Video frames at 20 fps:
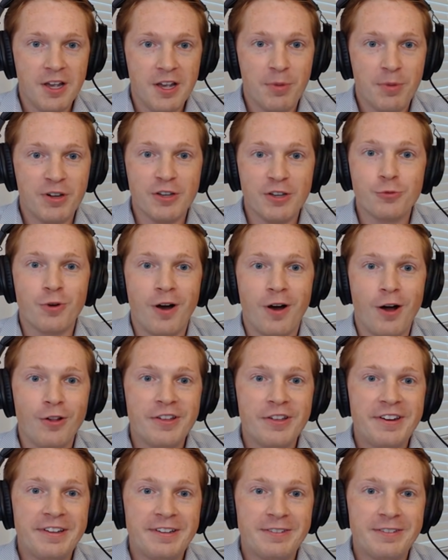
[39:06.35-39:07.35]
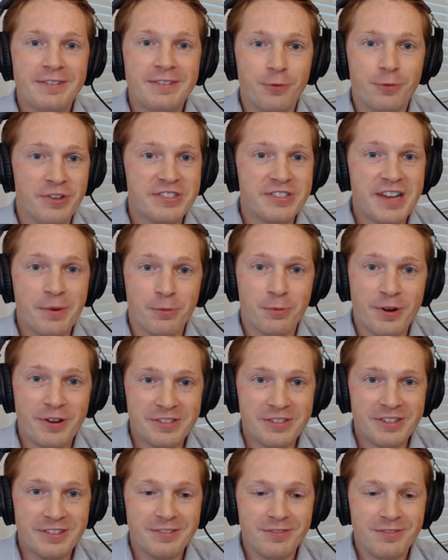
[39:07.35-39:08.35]
because we're all in it for the same
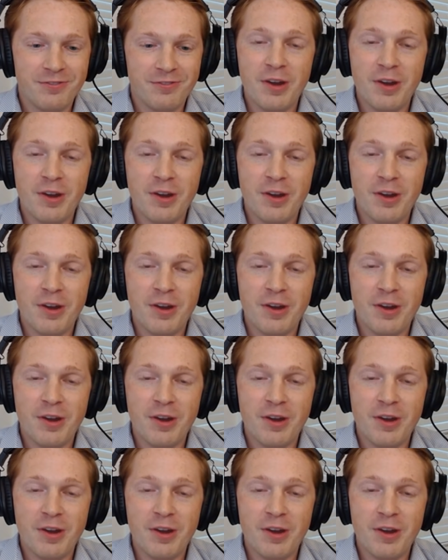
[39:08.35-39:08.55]
reason.